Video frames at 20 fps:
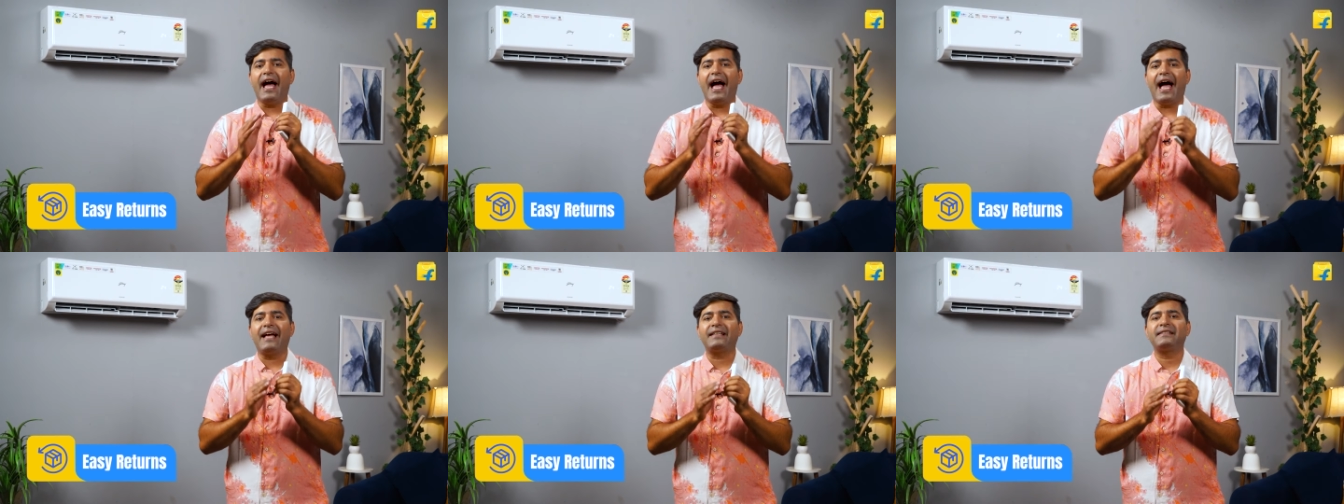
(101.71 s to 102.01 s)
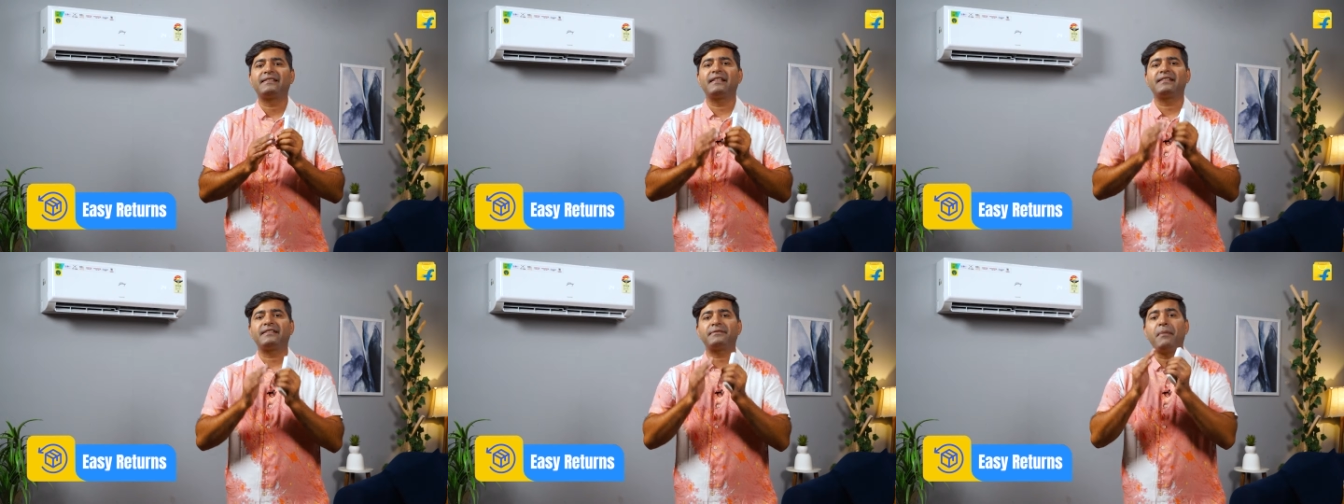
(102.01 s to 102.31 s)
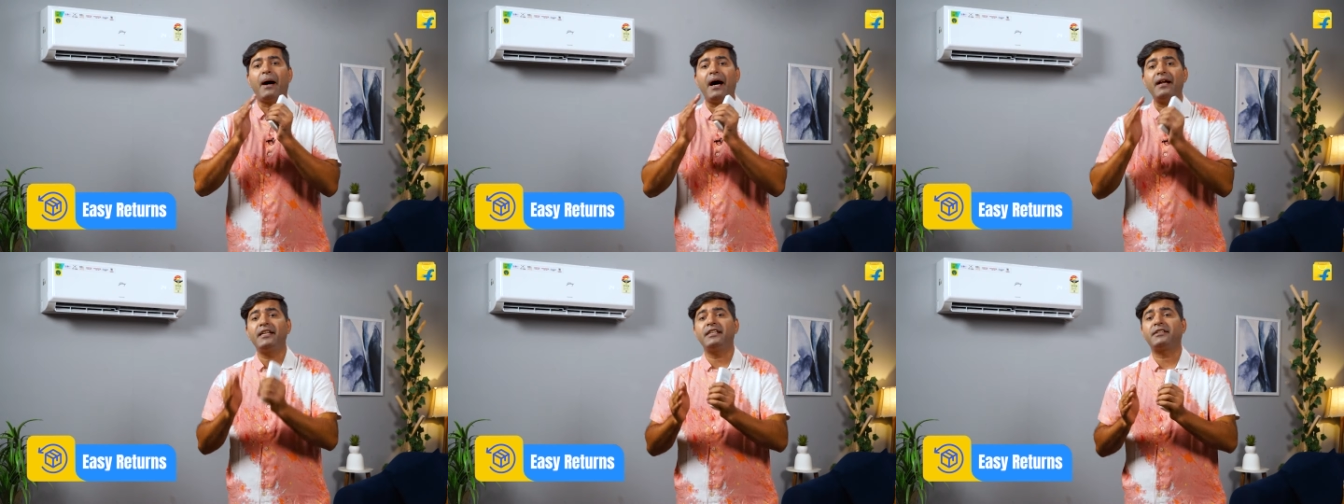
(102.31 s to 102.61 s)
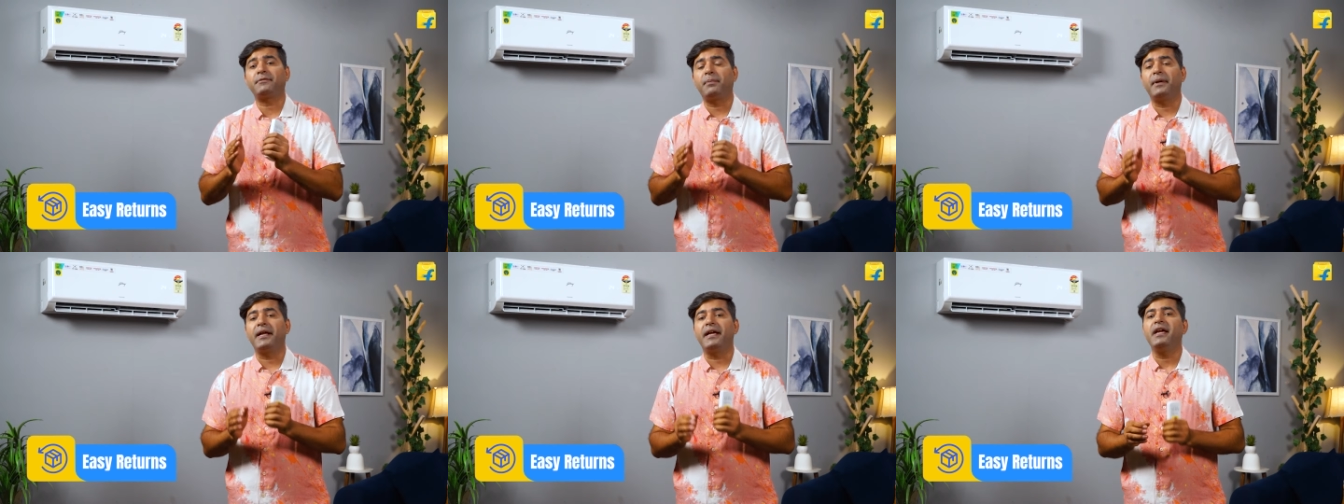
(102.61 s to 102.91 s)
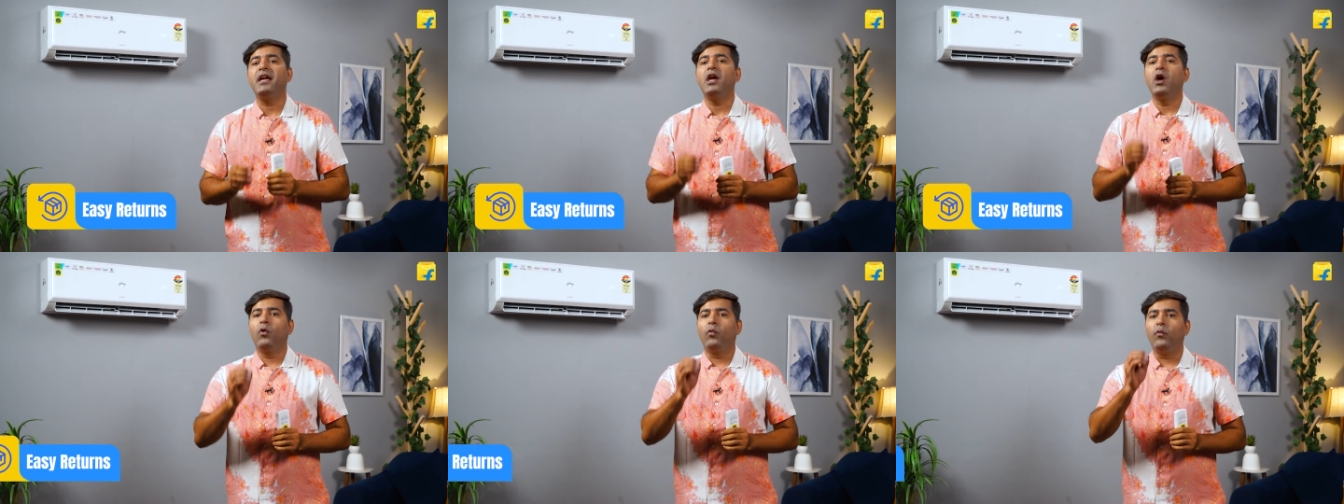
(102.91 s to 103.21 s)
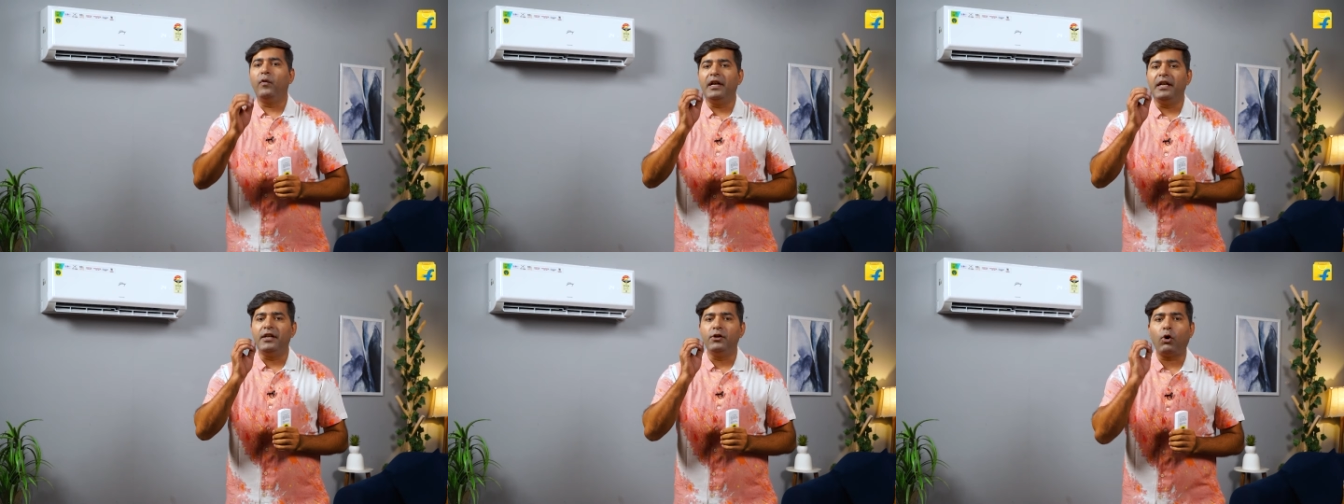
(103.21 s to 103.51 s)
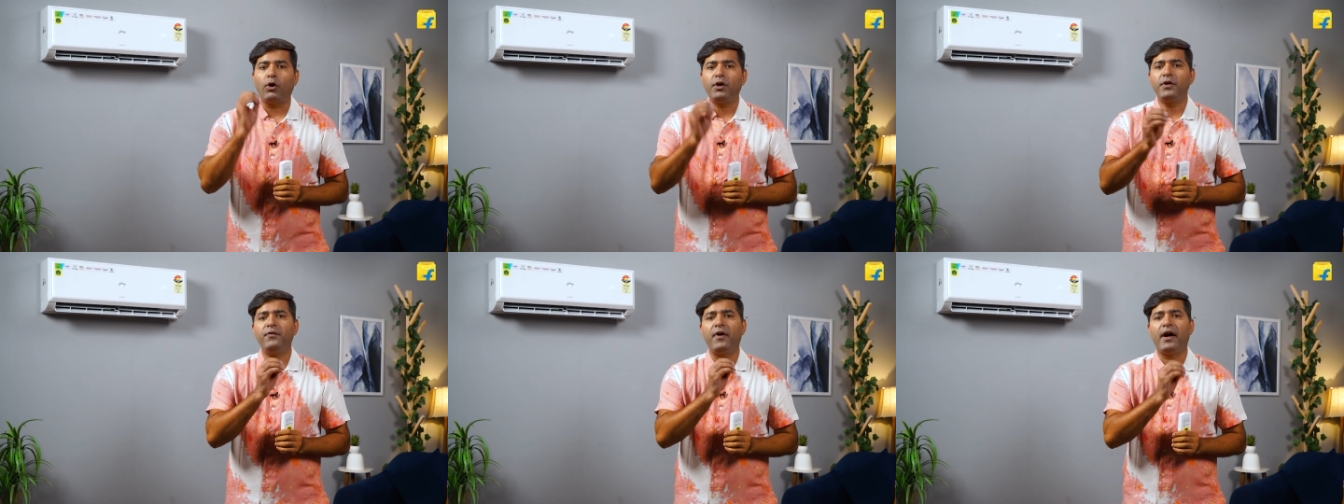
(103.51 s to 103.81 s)
as the smart display will
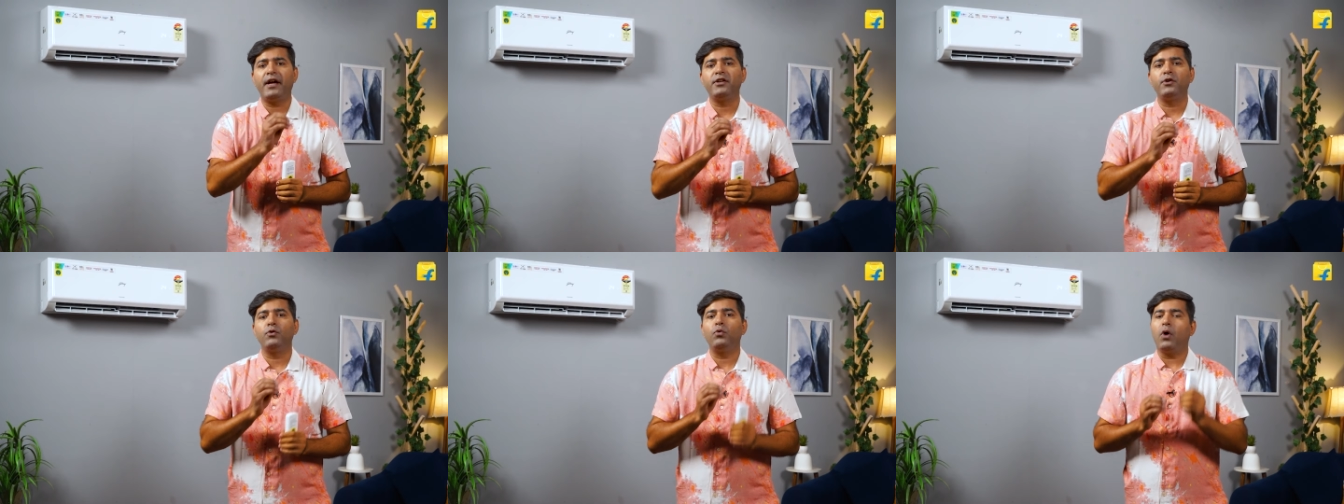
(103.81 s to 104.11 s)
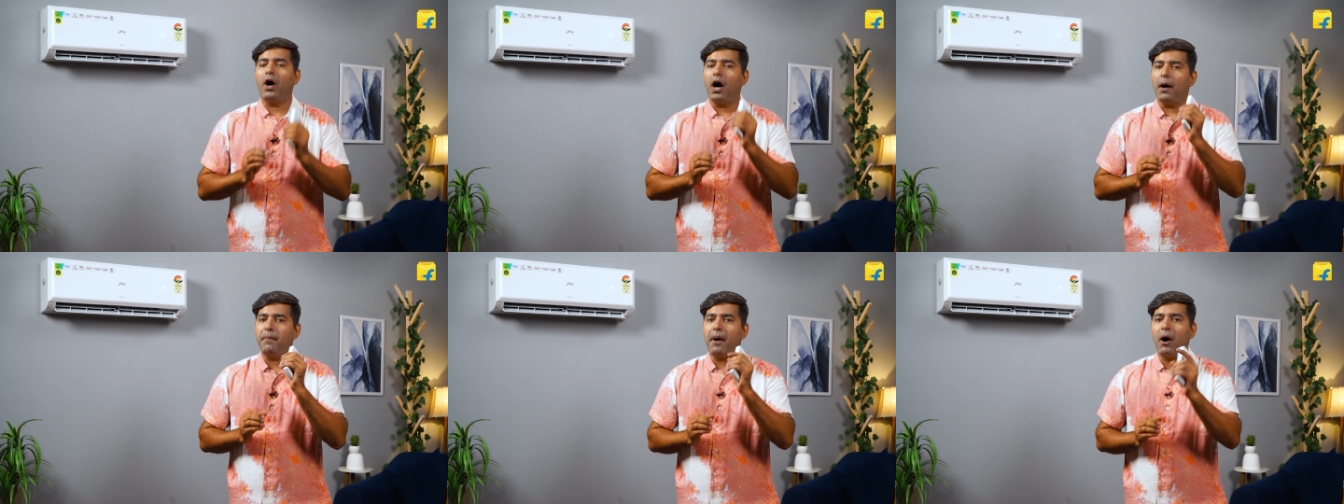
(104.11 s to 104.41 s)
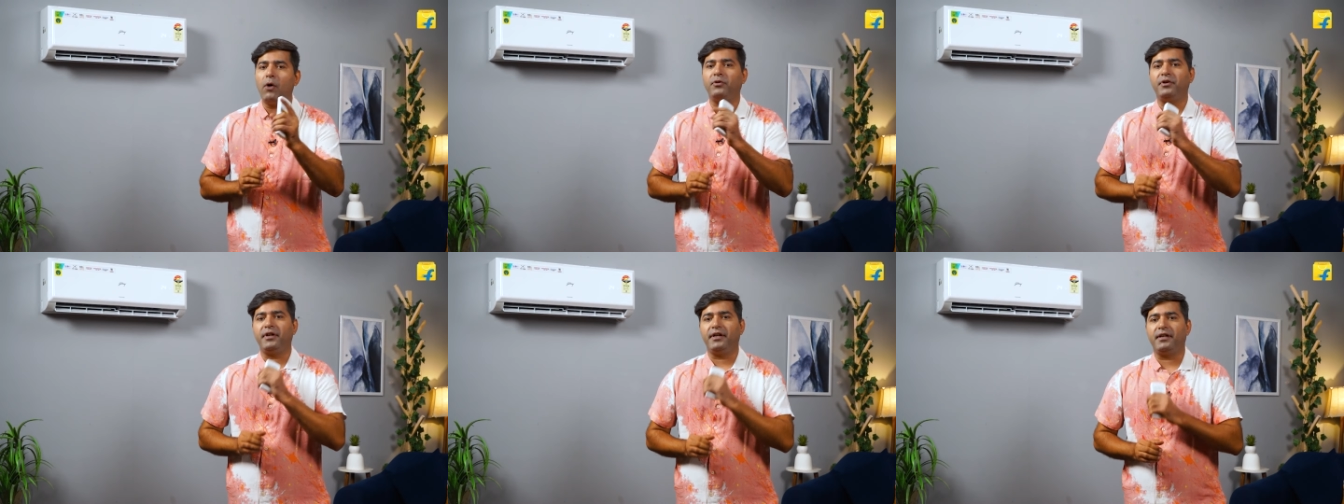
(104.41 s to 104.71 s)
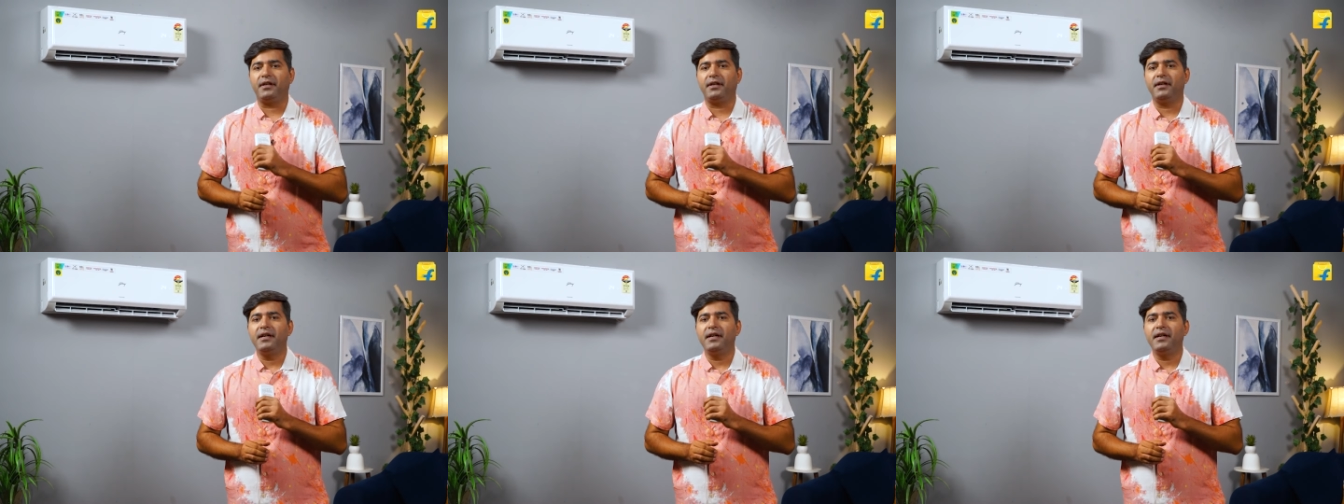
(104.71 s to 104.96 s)
notify you about it,